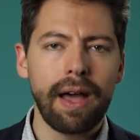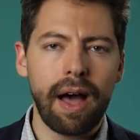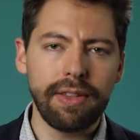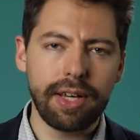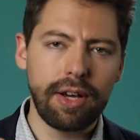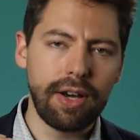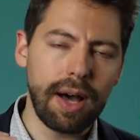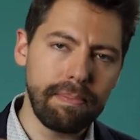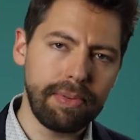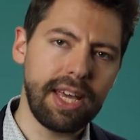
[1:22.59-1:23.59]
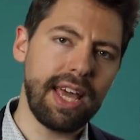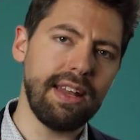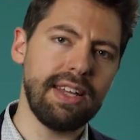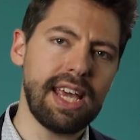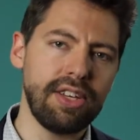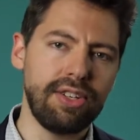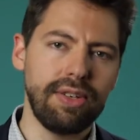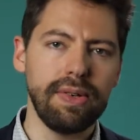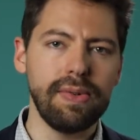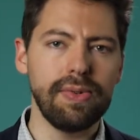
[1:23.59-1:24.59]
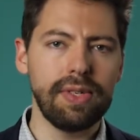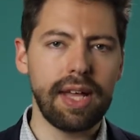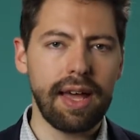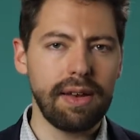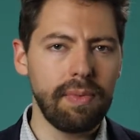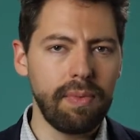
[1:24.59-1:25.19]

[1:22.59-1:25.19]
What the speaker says: on the complicated issues that